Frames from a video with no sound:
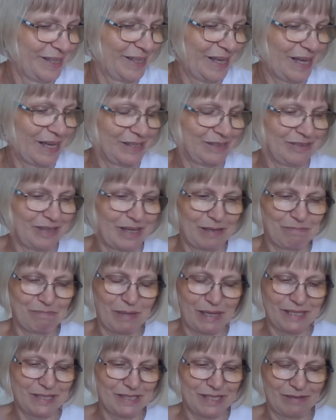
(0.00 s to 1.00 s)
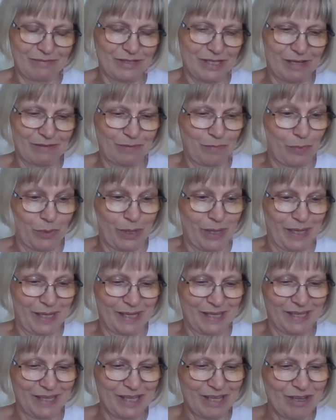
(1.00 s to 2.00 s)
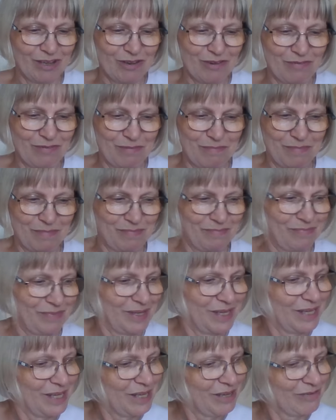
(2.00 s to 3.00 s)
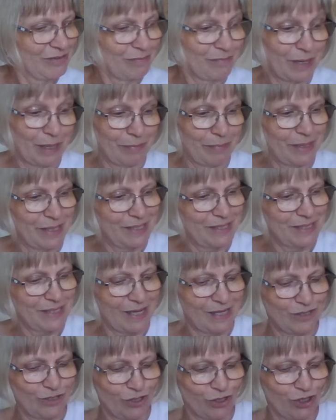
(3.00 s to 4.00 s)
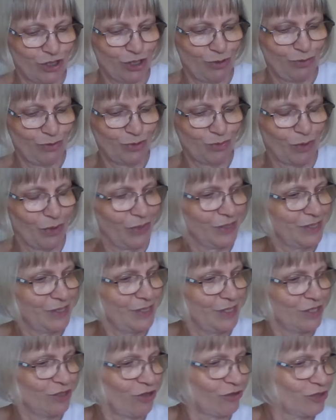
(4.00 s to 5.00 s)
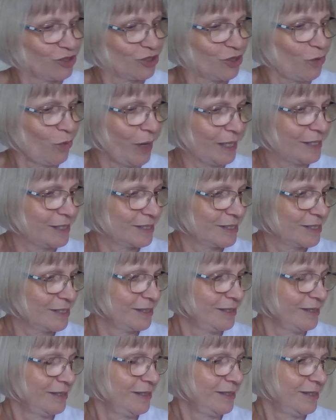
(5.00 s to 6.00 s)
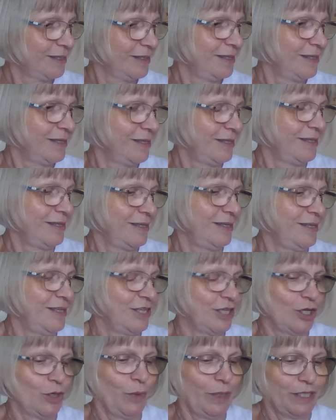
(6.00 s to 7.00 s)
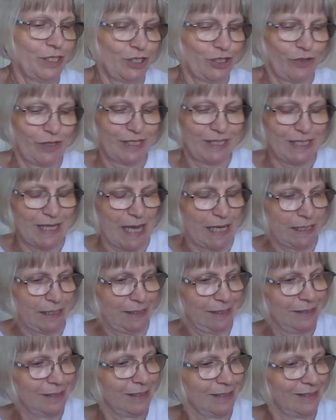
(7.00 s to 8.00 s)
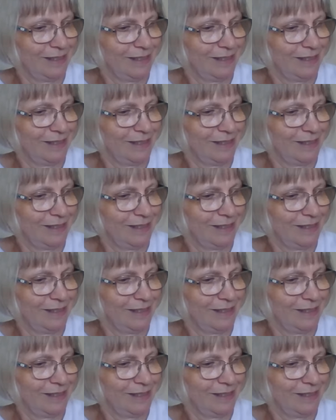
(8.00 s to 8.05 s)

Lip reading: I might have to have a break from Blackbird Designs, or choose one that is not quite so intense.